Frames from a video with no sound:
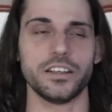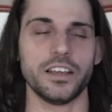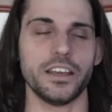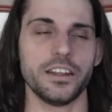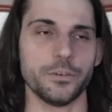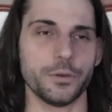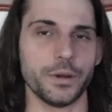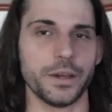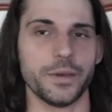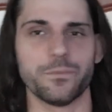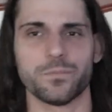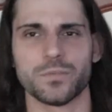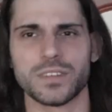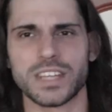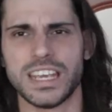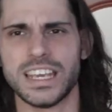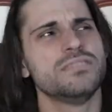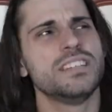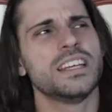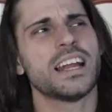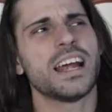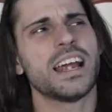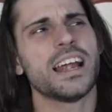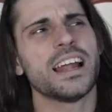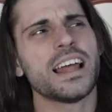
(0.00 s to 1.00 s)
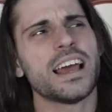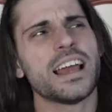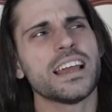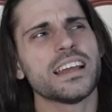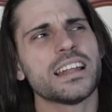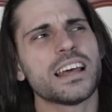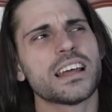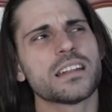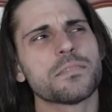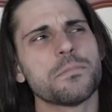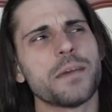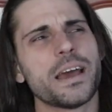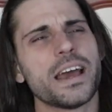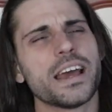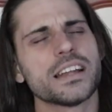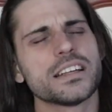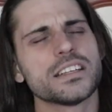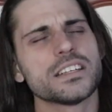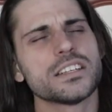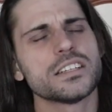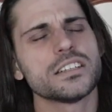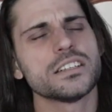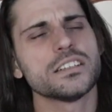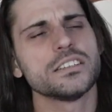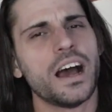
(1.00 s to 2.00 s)
Anyway, did I like that
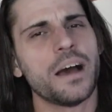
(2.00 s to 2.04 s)
match?